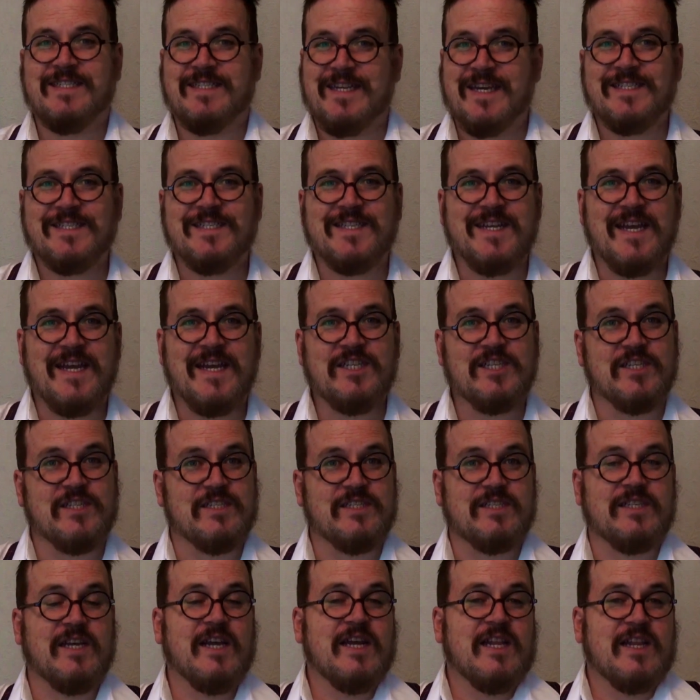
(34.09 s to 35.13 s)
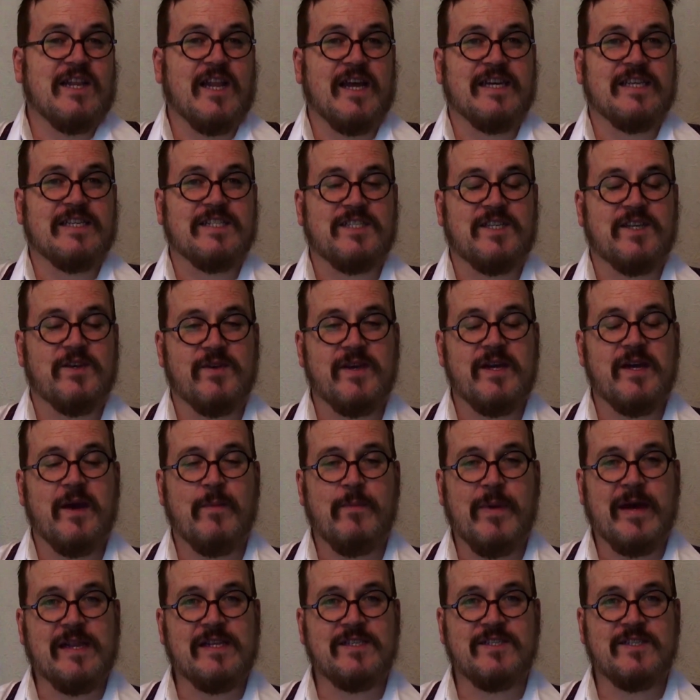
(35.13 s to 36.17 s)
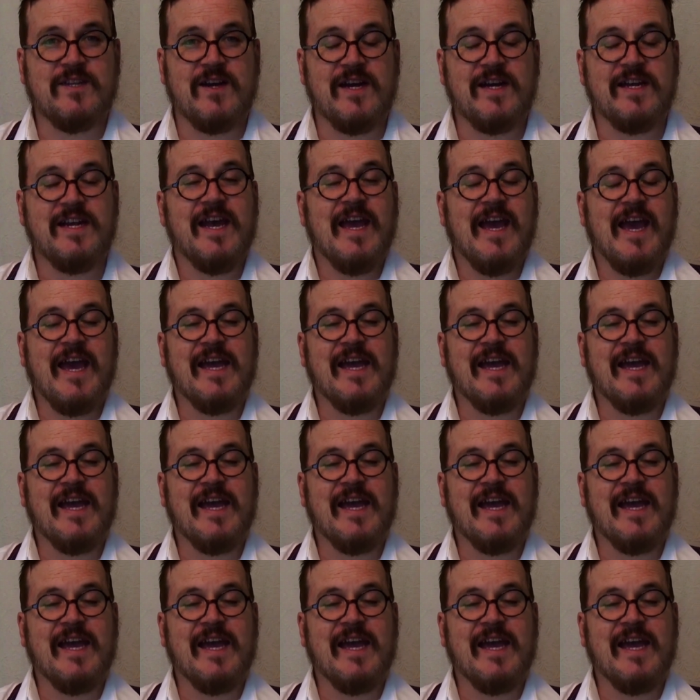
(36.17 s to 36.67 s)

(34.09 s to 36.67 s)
destinations like Syria, Palestine,